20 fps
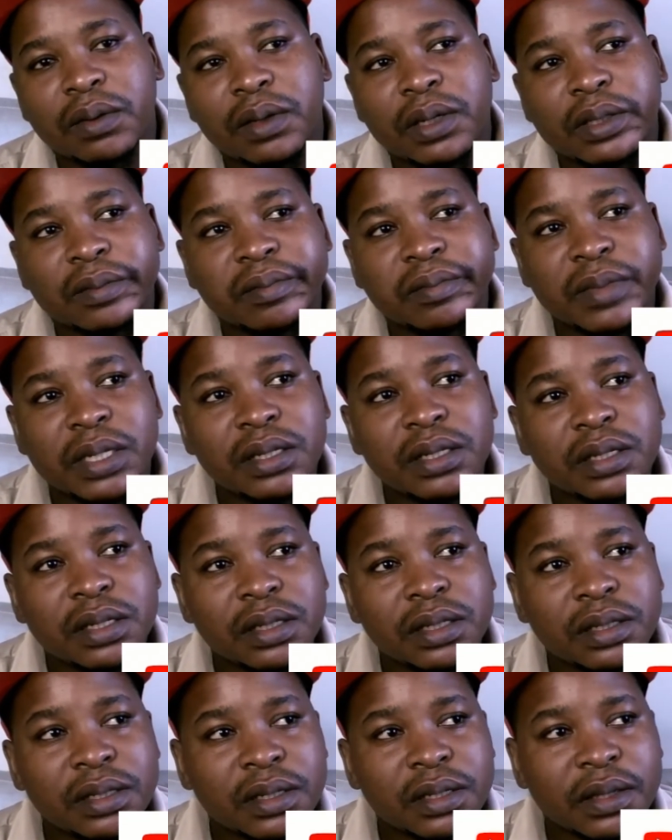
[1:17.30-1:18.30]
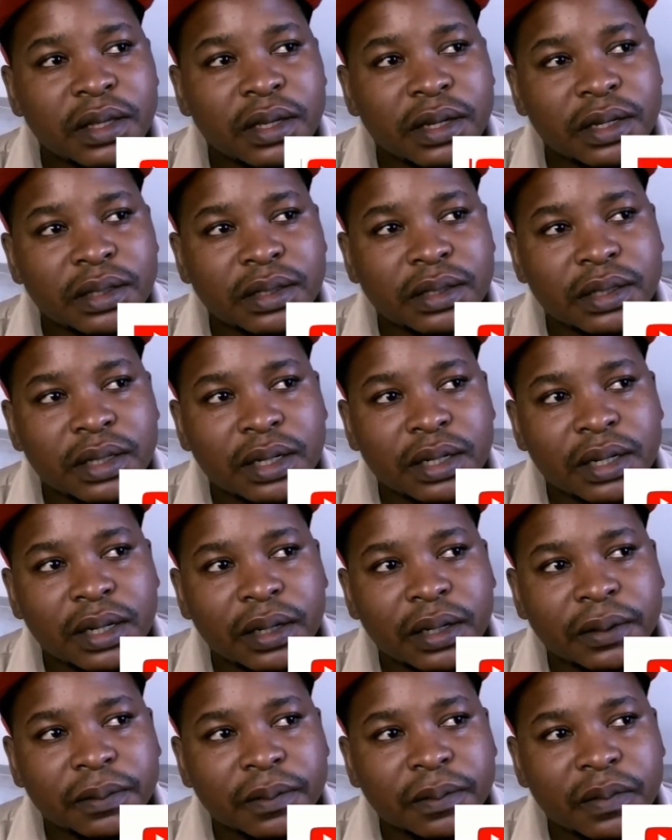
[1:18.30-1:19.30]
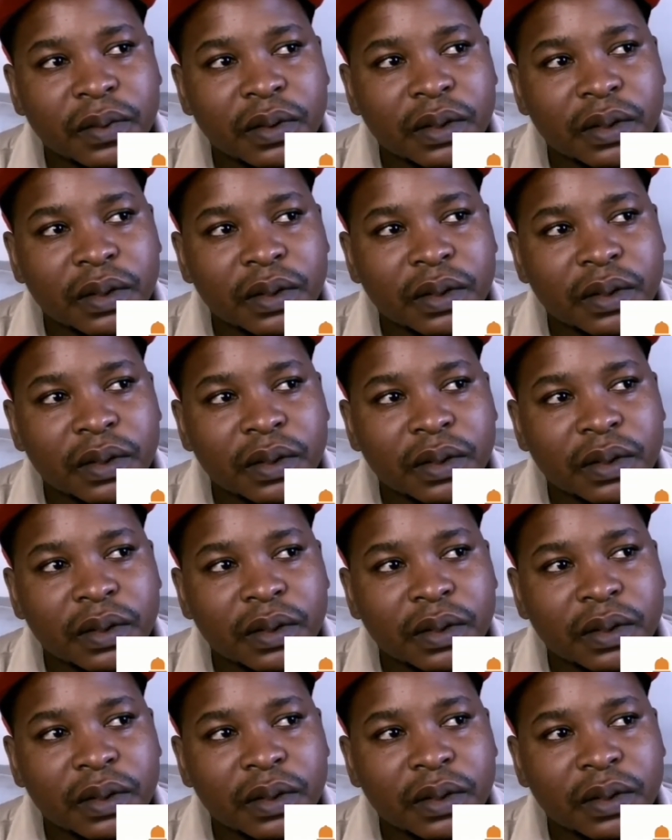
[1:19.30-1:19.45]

was mentioning that